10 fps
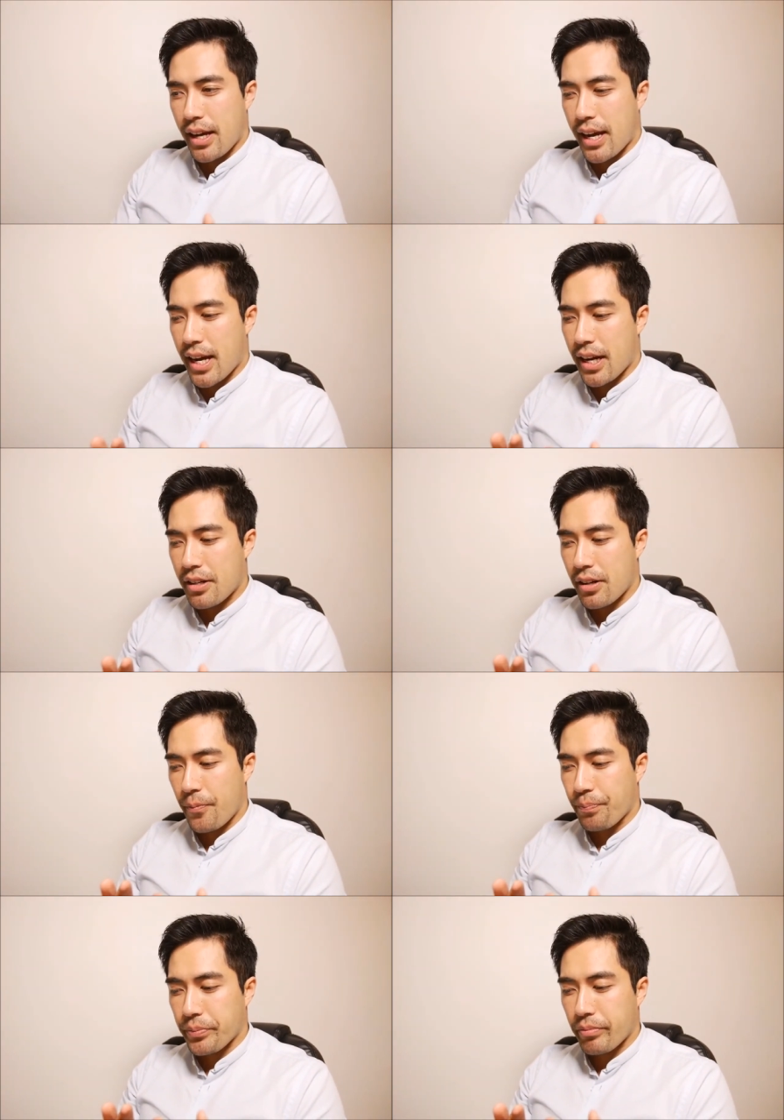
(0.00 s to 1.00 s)
And
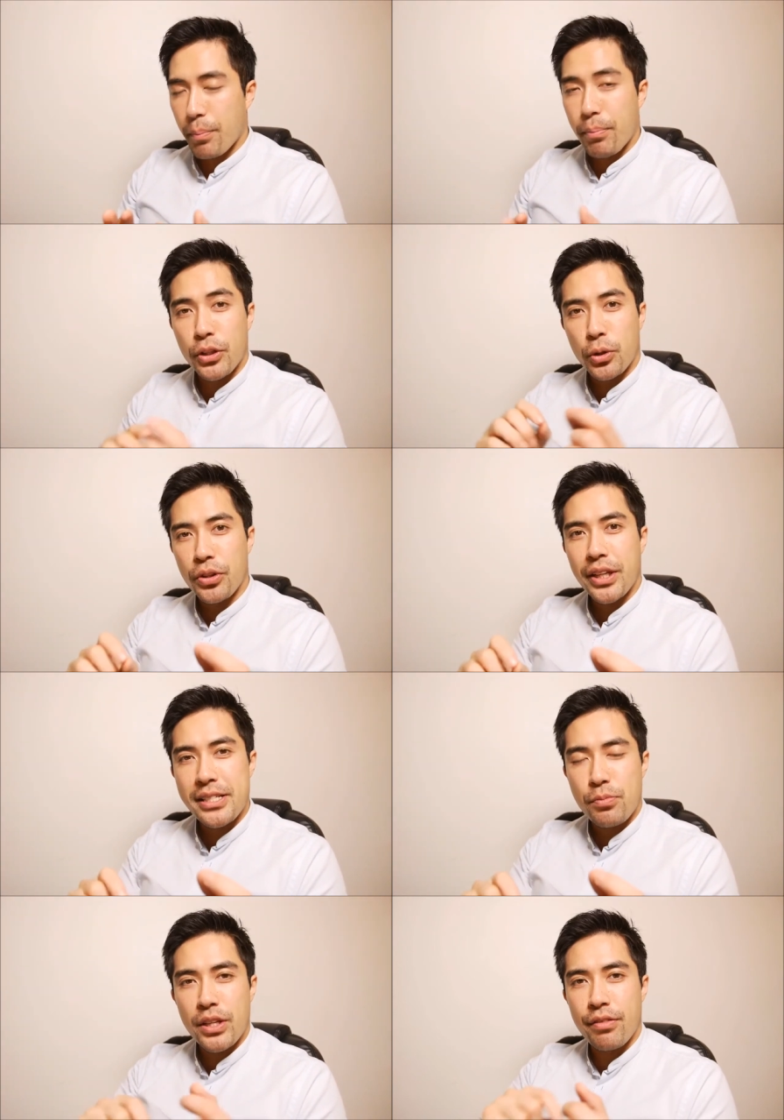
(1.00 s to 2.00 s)
but the good thing
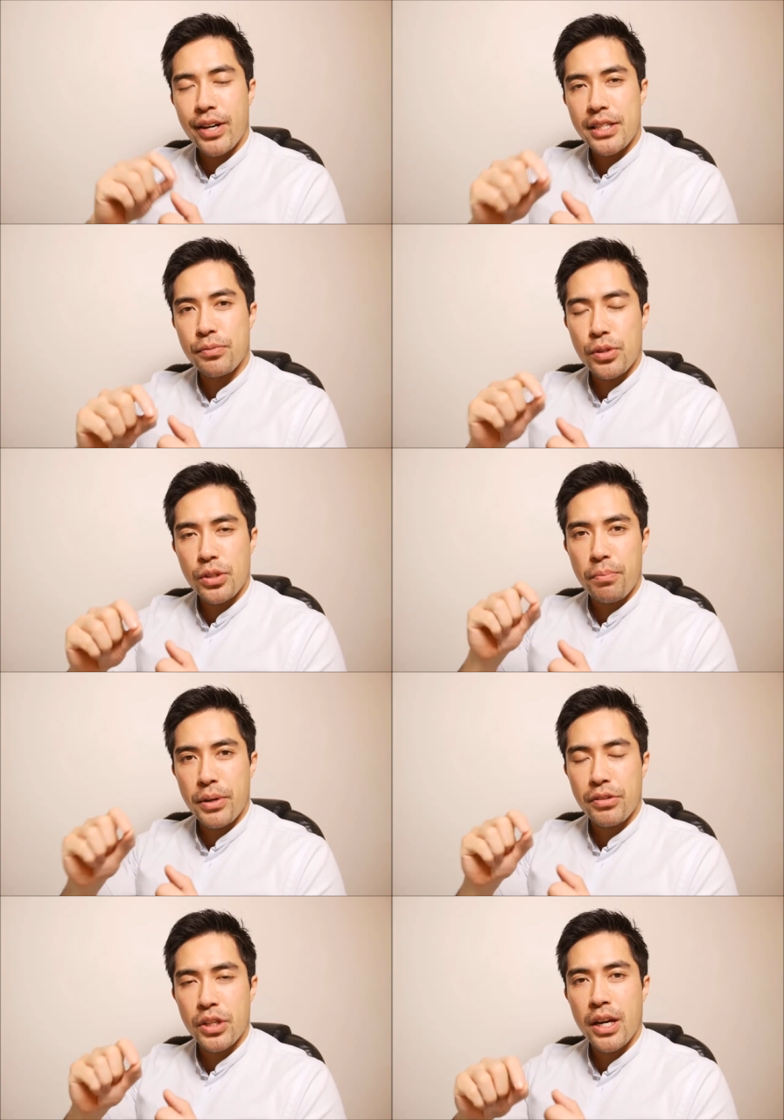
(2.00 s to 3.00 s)
is when you fast for a certain
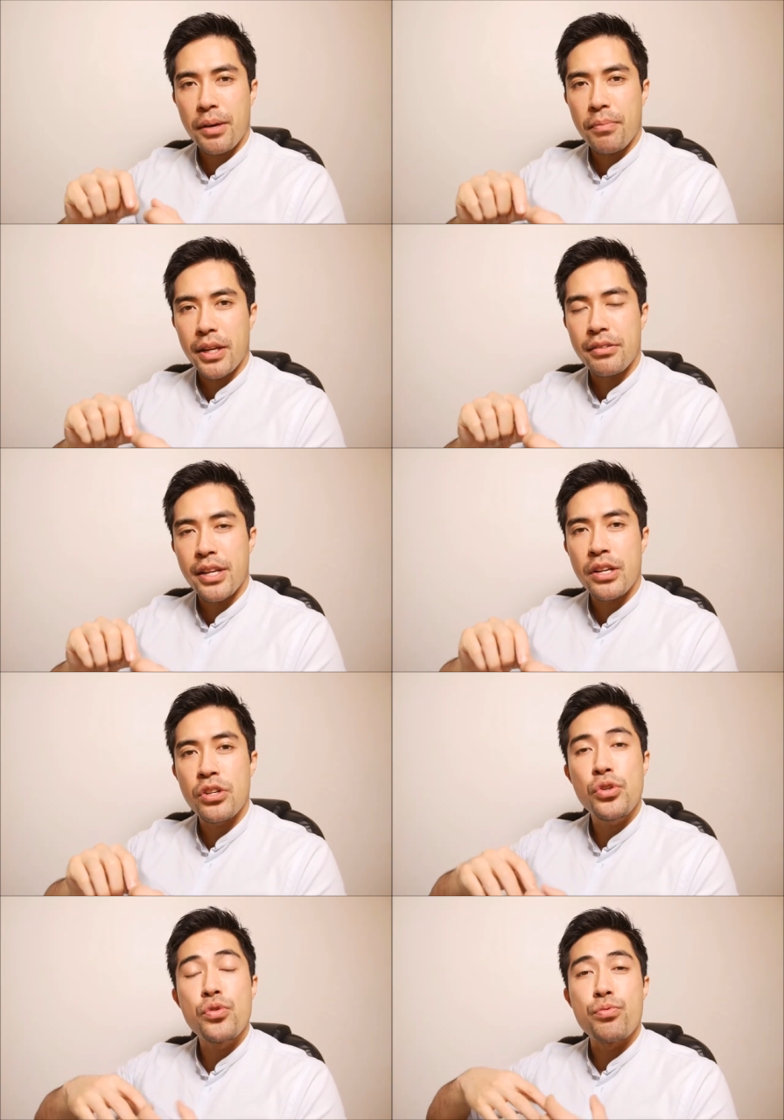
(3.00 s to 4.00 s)
period of time and
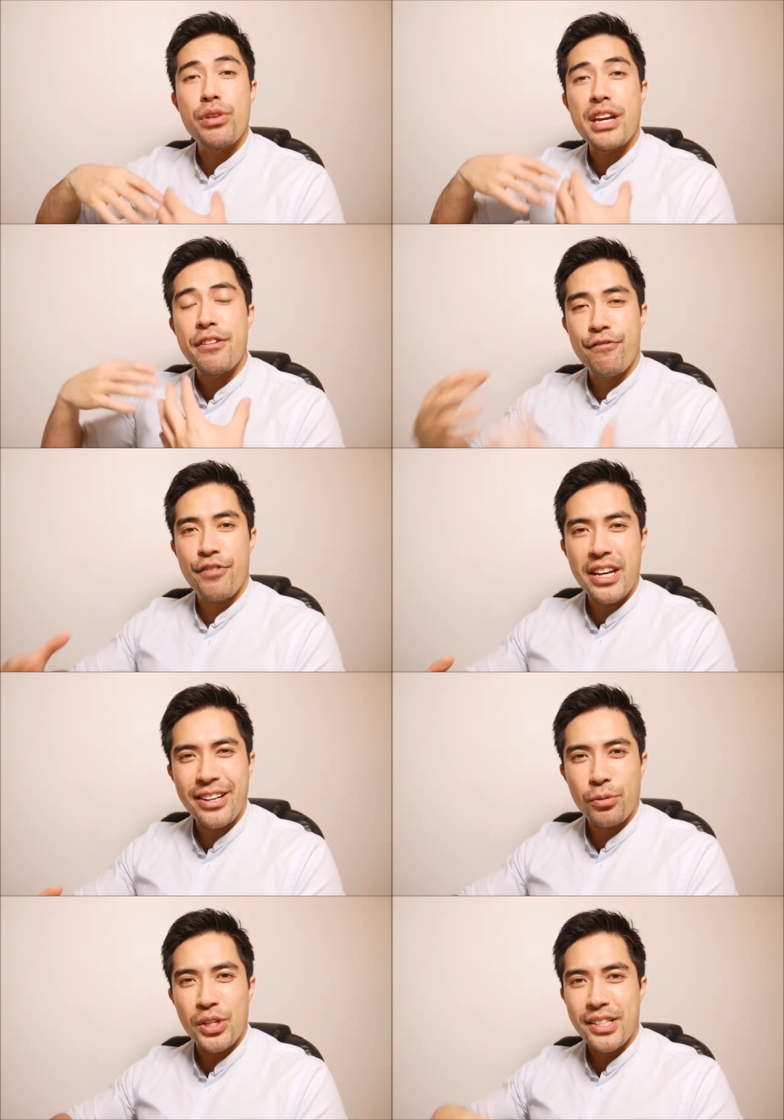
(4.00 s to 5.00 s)
then you
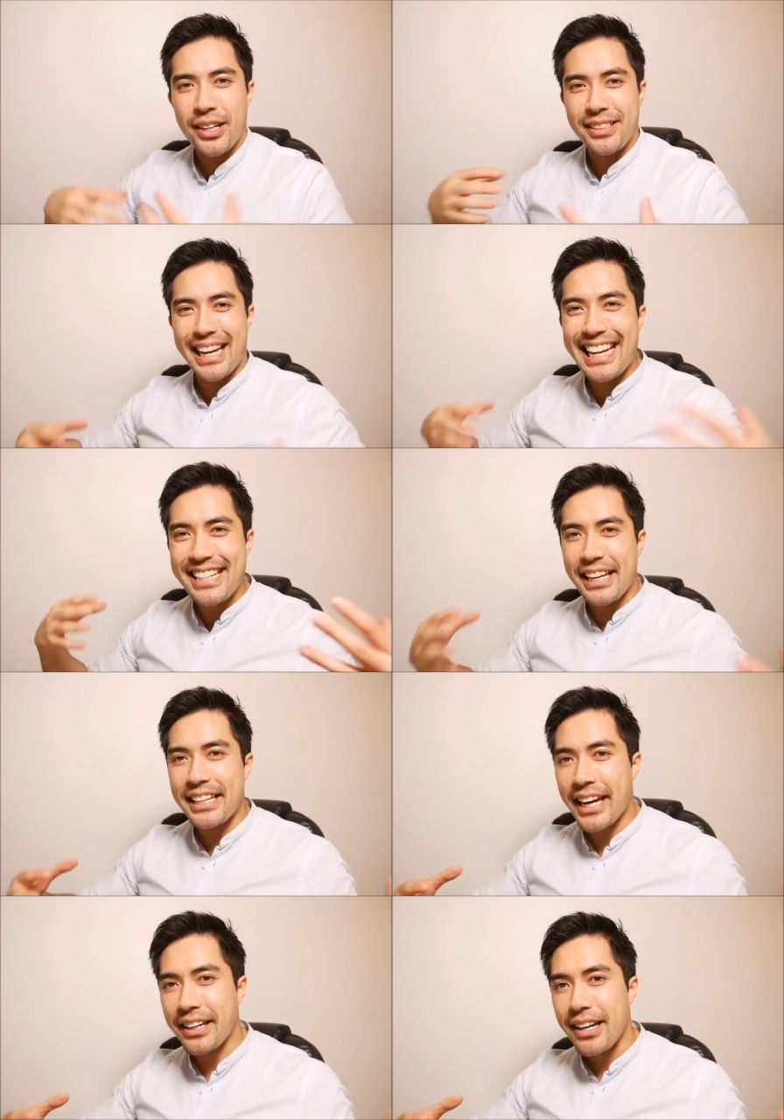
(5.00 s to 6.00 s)
refeed or restart eating
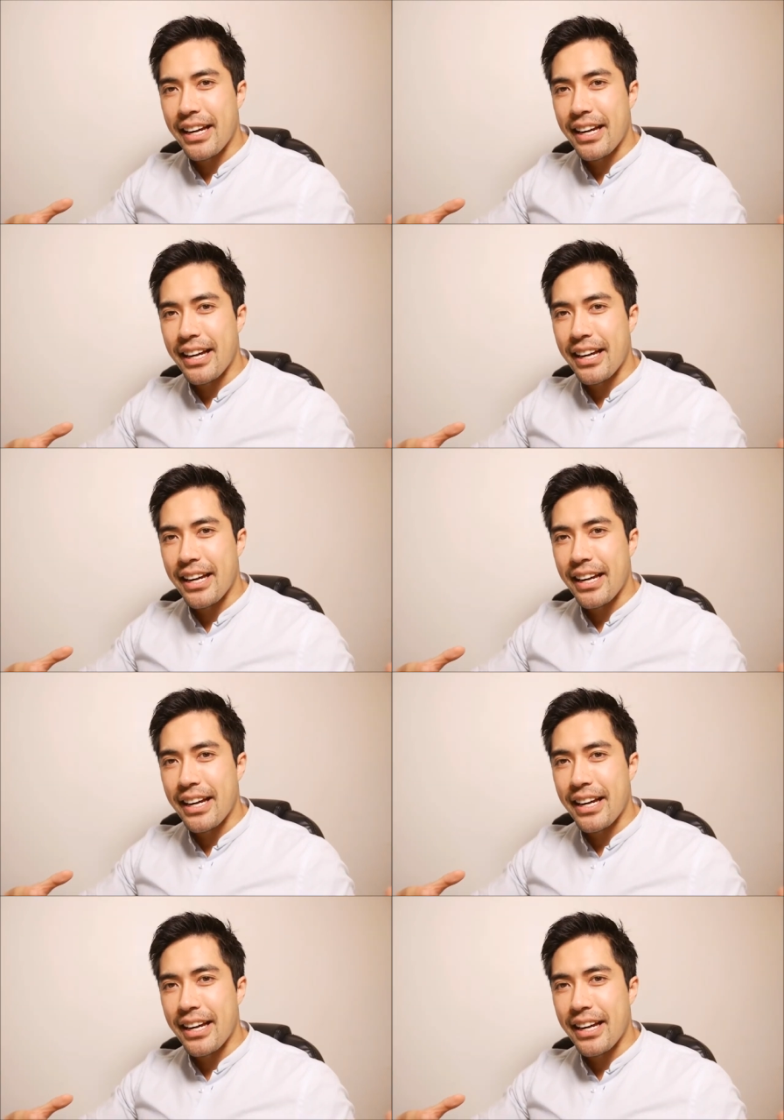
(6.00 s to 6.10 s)
again,